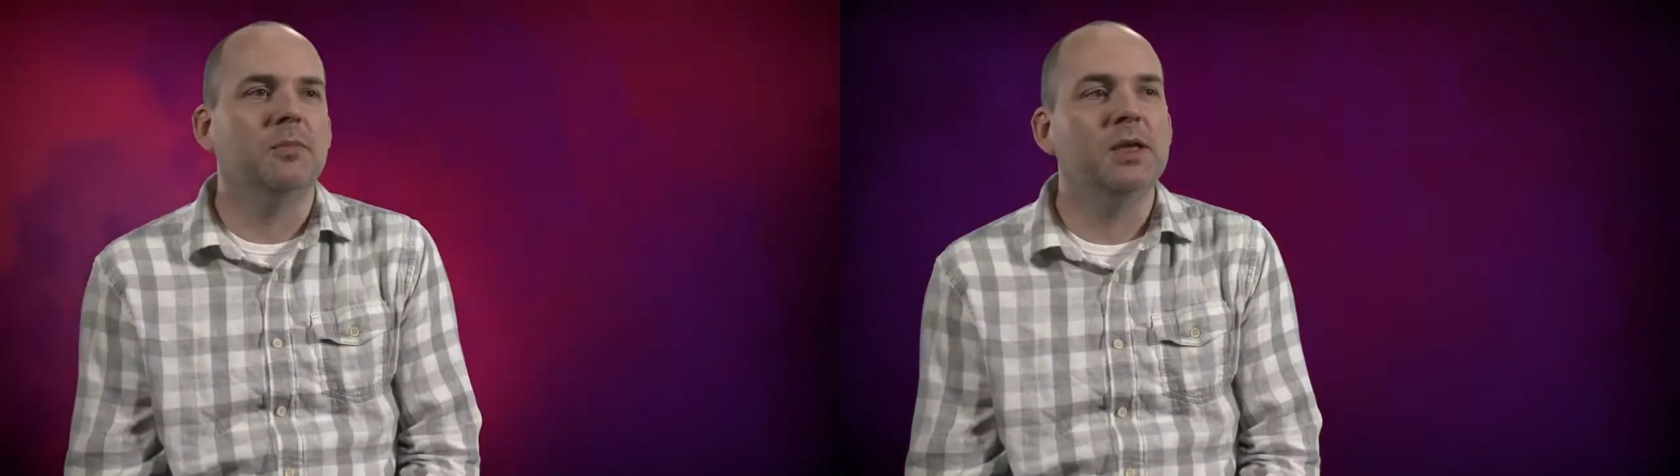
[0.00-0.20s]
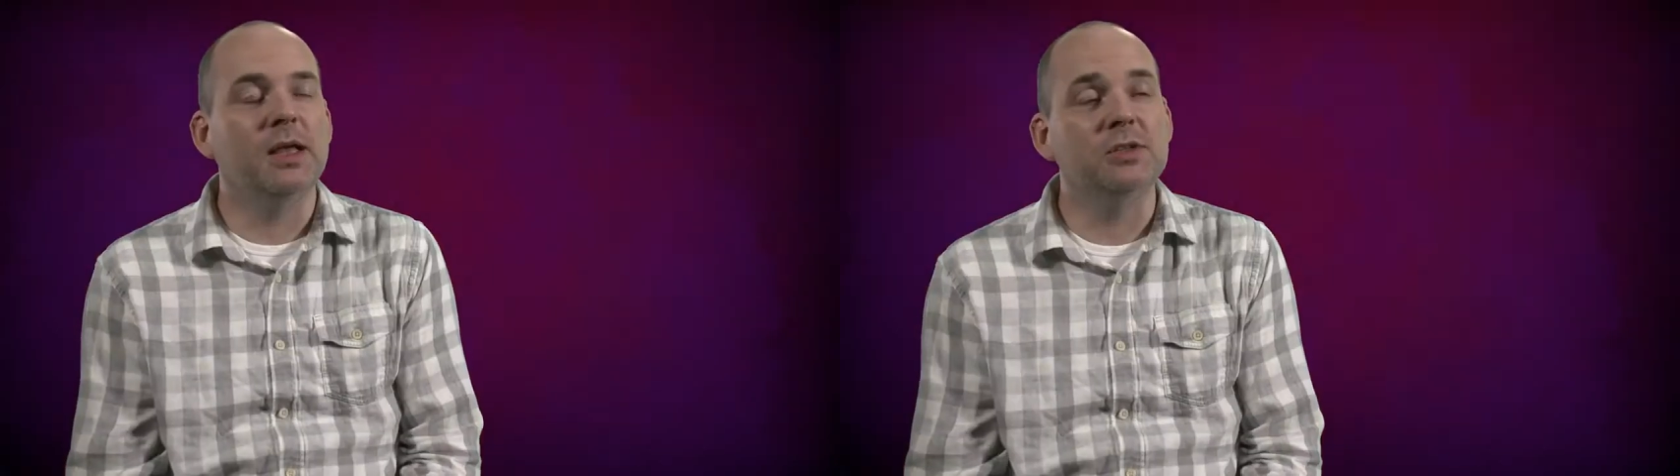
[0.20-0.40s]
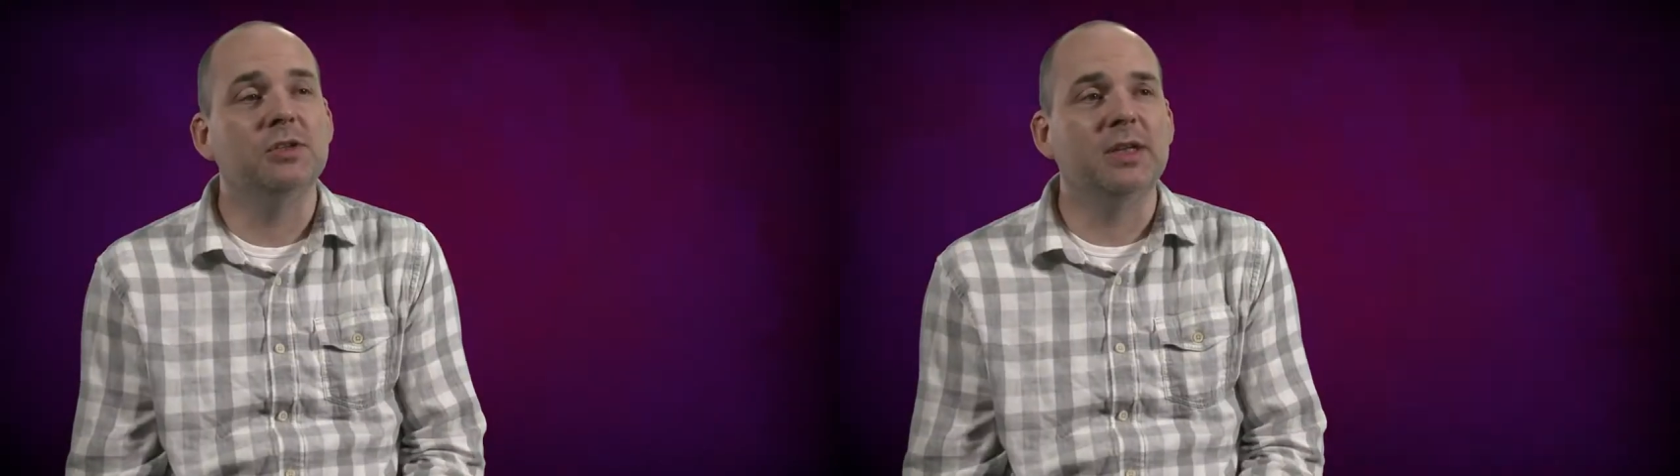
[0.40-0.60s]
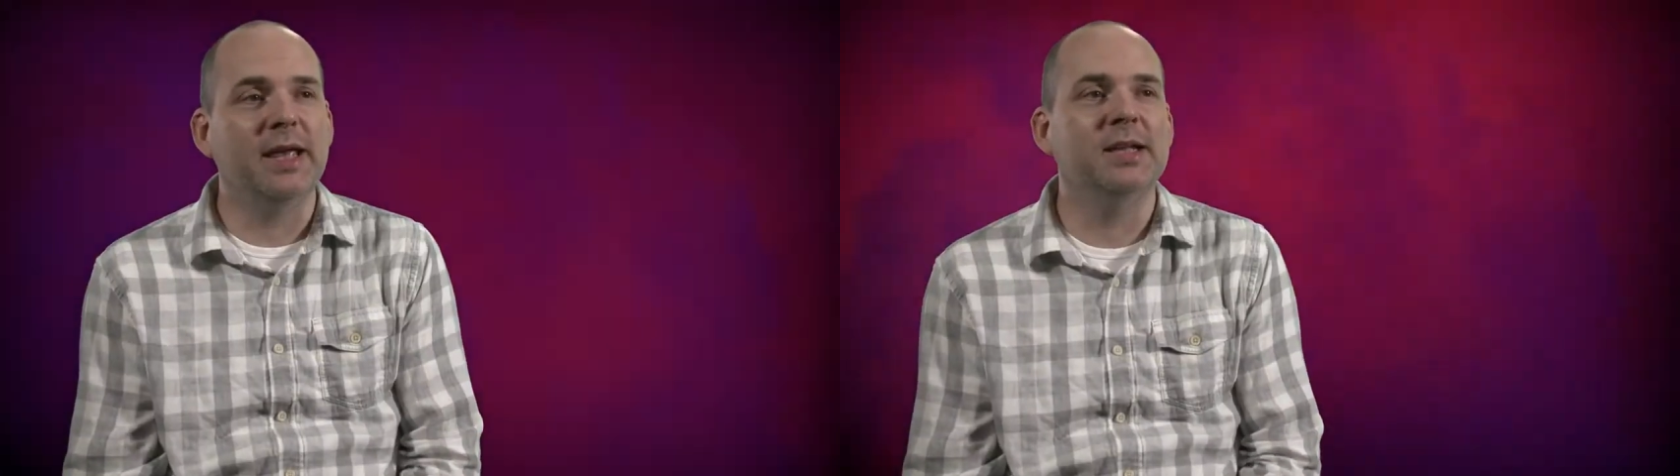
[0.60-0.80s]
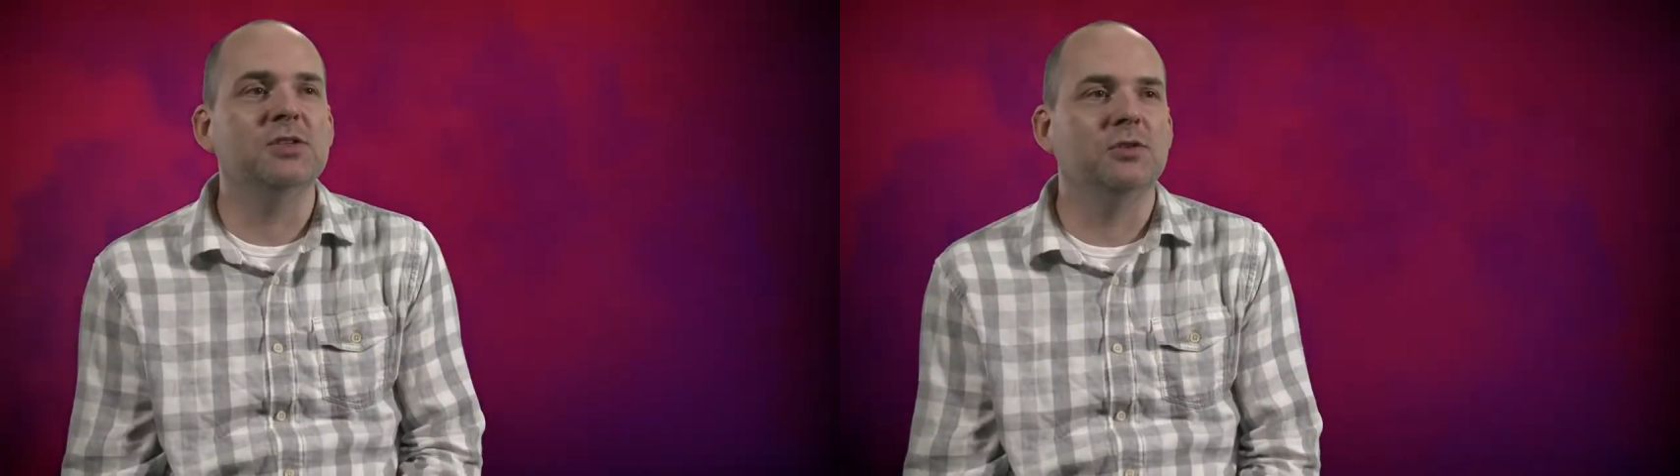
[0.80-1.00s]
He allows you to
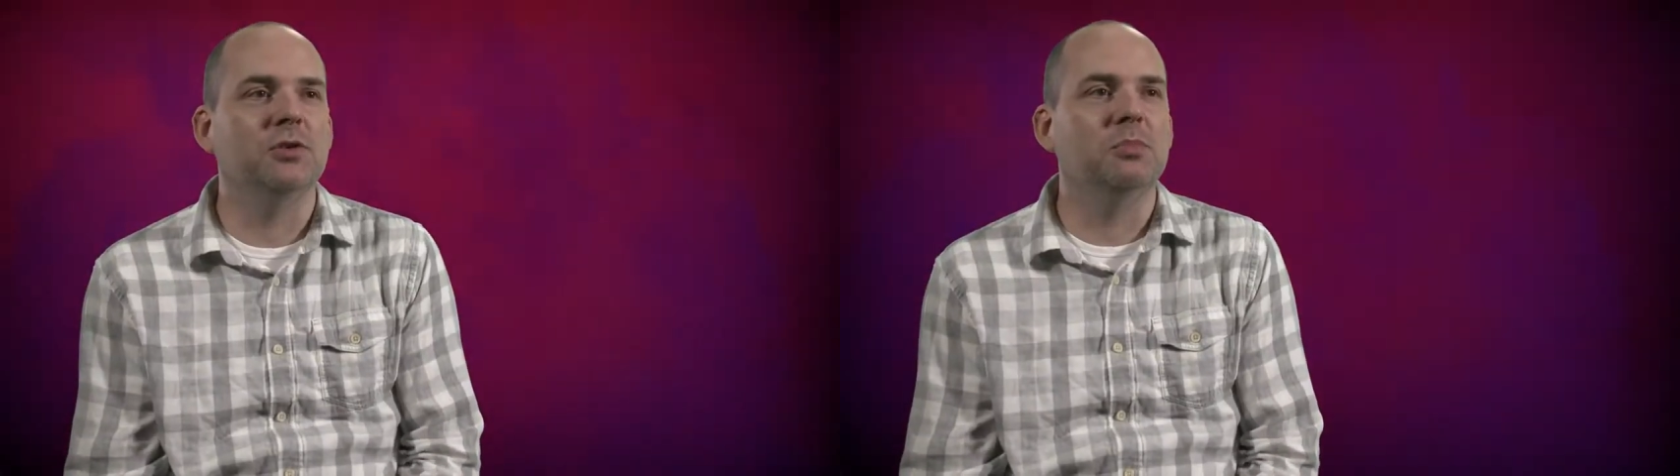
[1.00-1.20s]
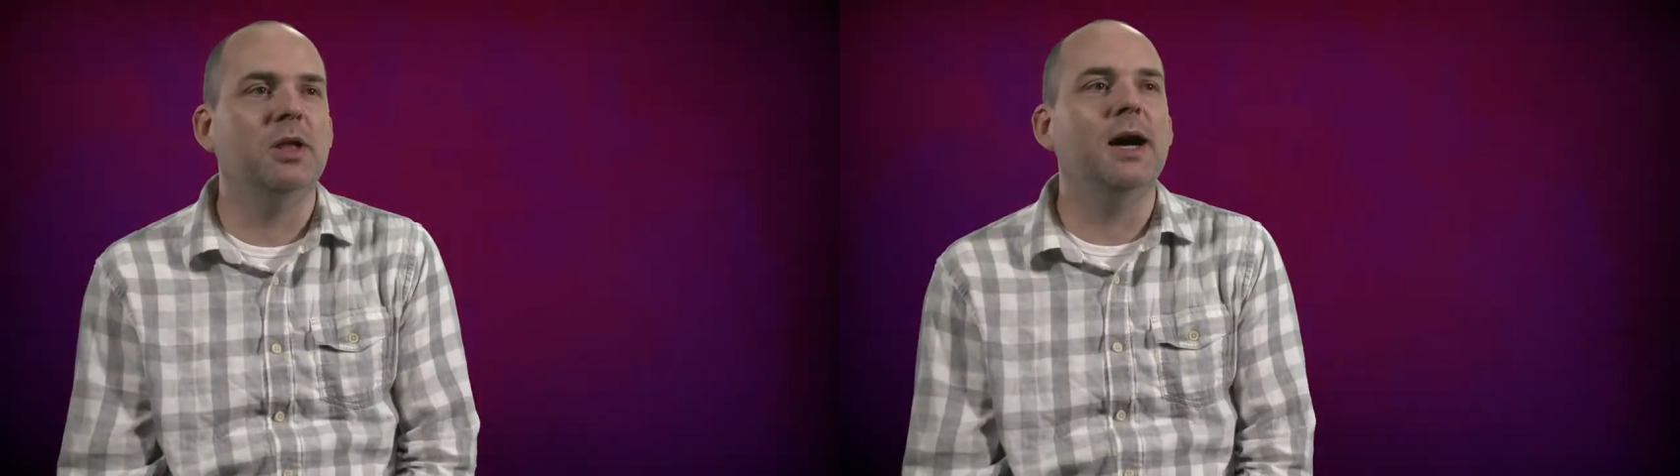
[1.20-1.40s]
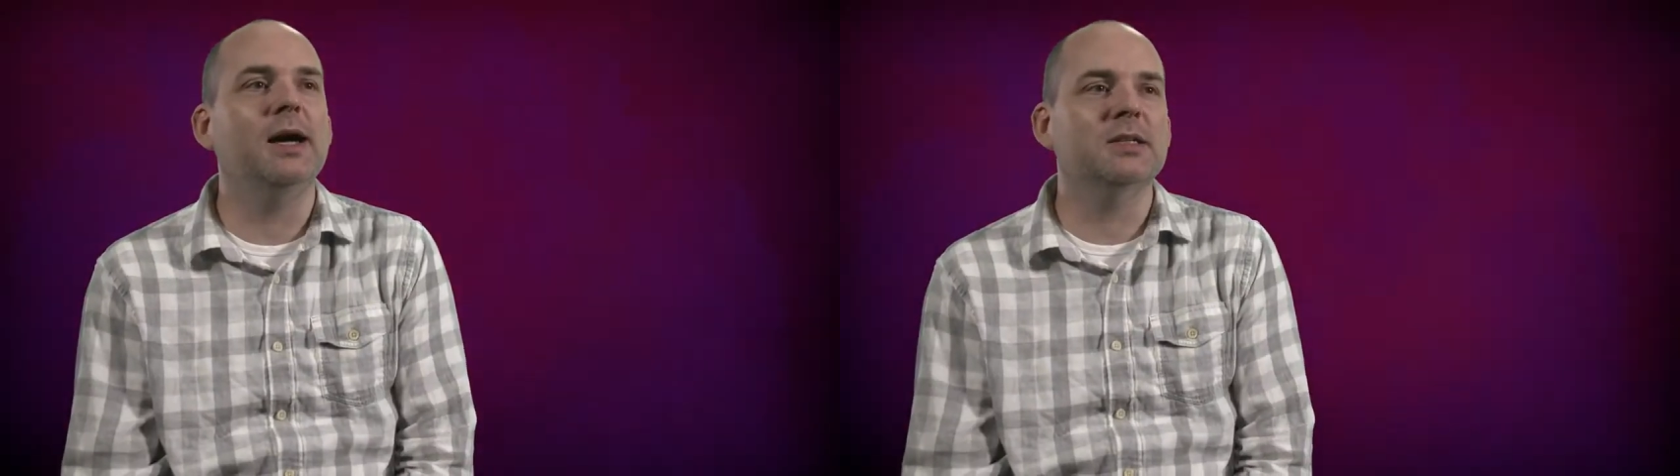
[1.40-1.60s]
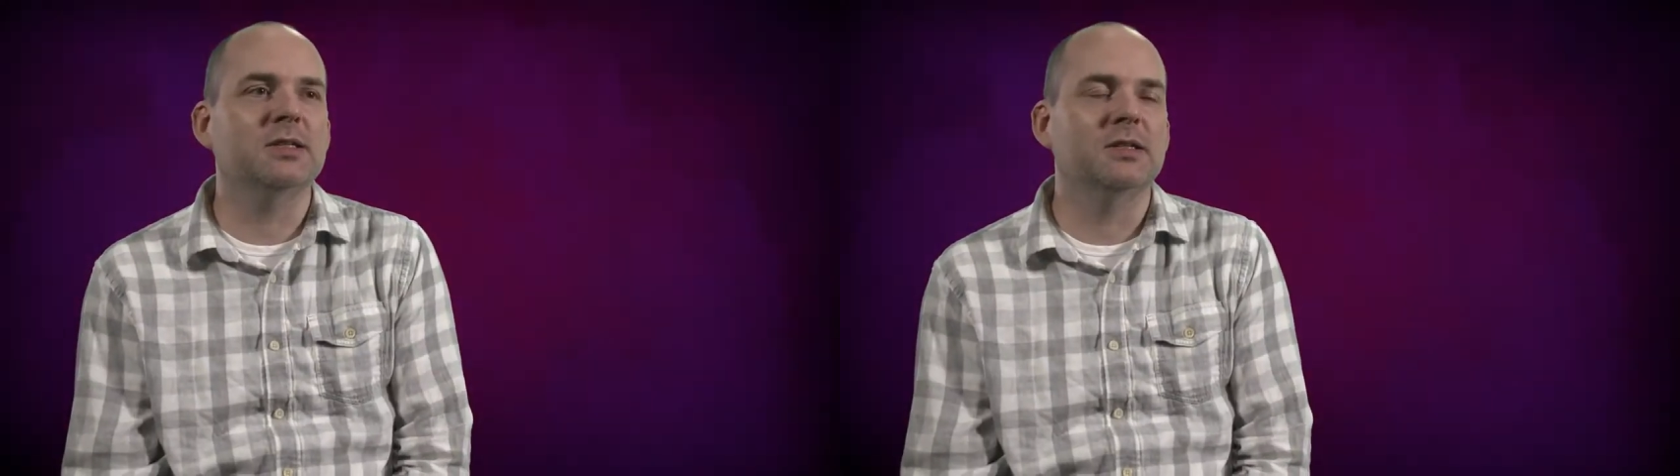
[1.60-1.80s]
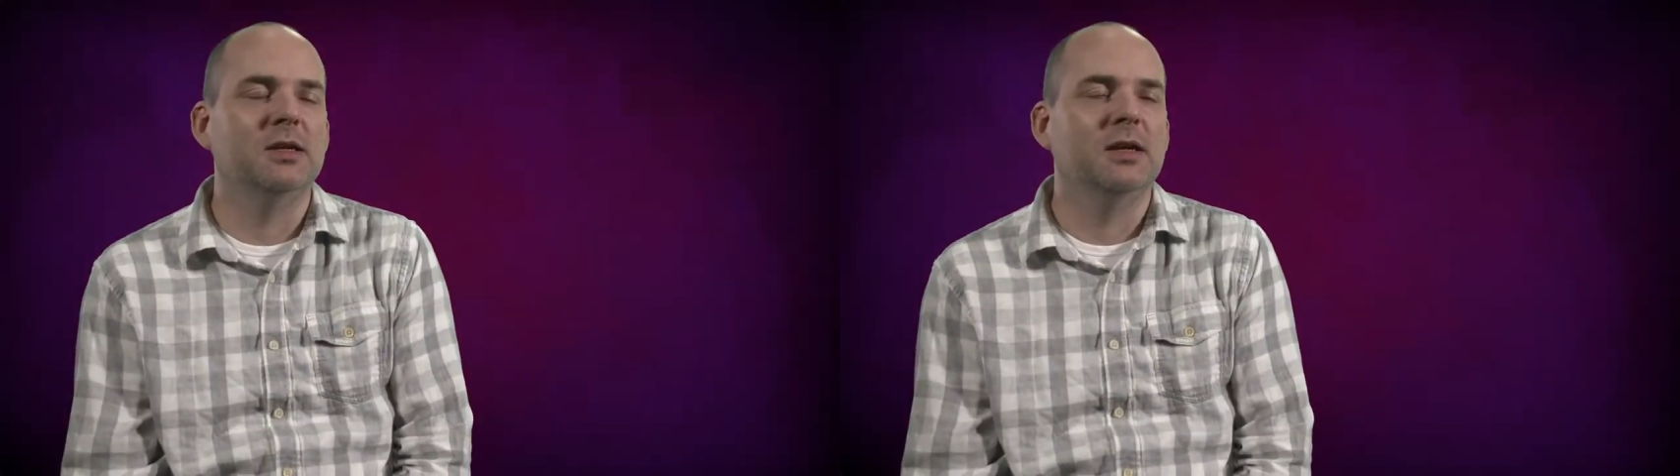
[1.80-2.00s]
cancel your blocks